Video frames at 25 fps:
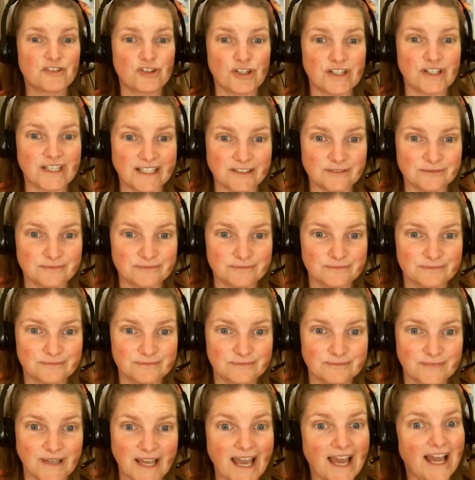cooking,
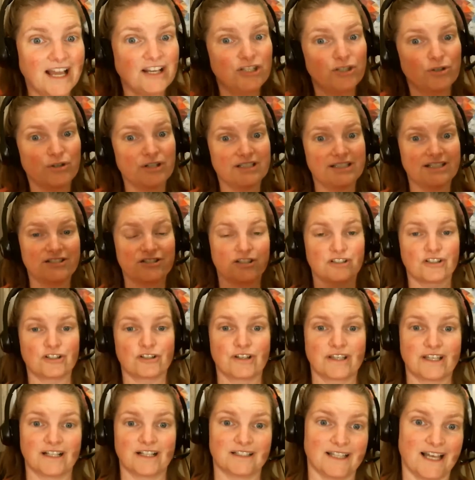and you could teach a
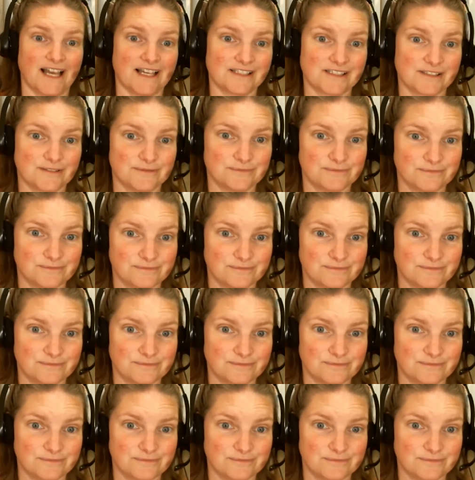cooking class.